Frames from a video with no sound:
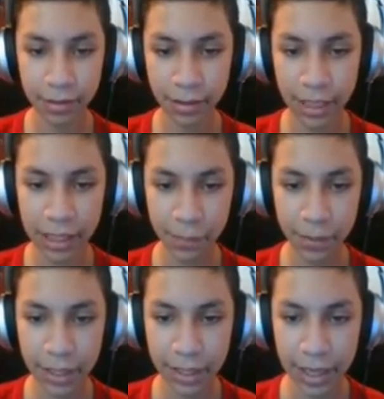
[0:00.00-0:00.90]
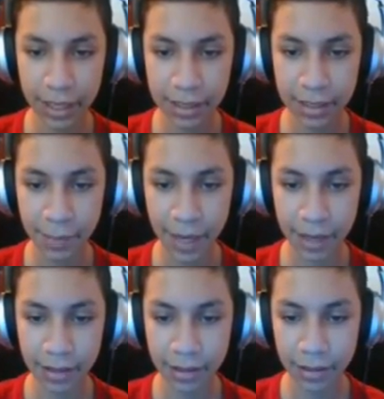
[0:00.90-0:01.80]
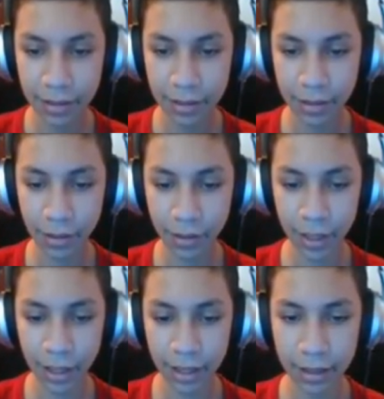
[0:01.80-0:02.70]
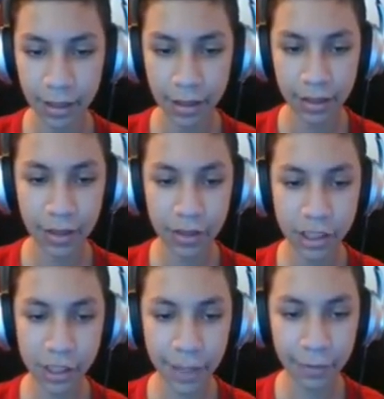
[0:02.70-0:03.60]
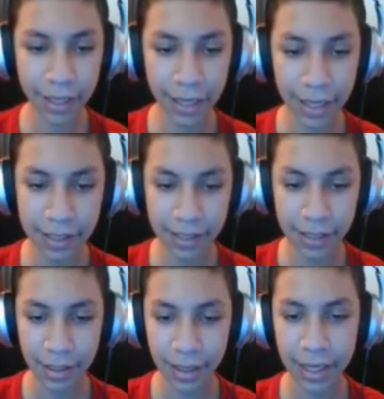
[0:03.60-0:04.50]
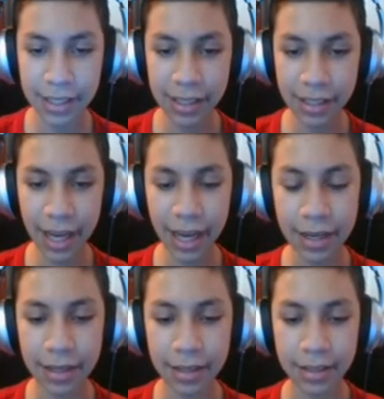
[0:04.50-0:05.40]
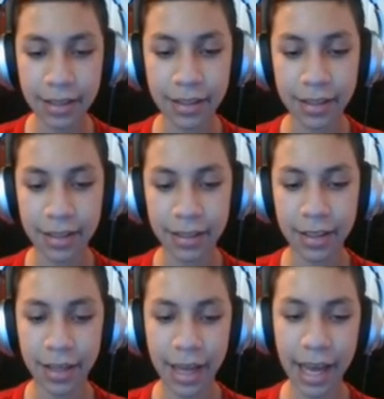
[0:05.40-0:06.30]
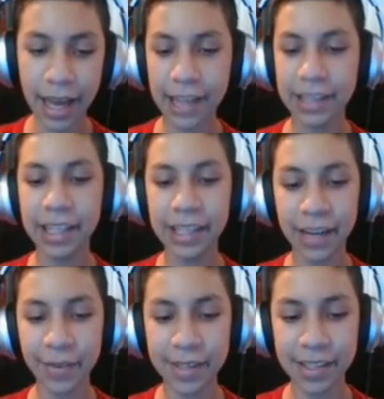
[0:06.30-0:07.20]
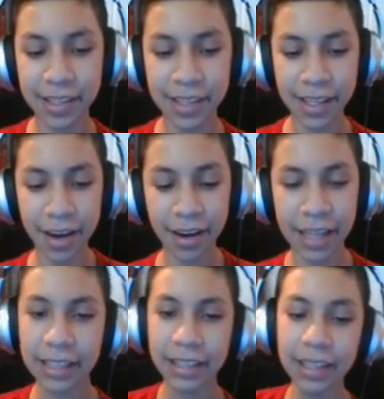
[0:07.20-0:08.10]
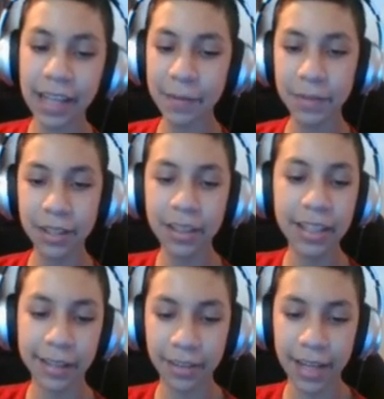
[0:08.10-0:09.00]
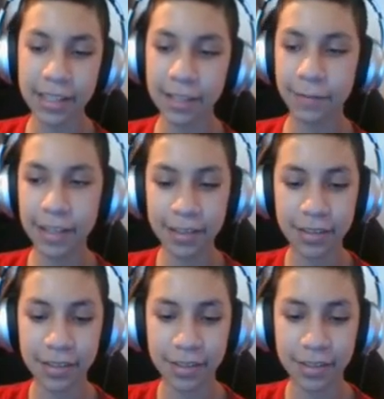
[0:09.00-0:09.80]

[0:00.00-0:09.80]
That's pretty nice, man. Oh god. There is so many red guys. It is insane. I think that was. I think I'm literally like their last defense.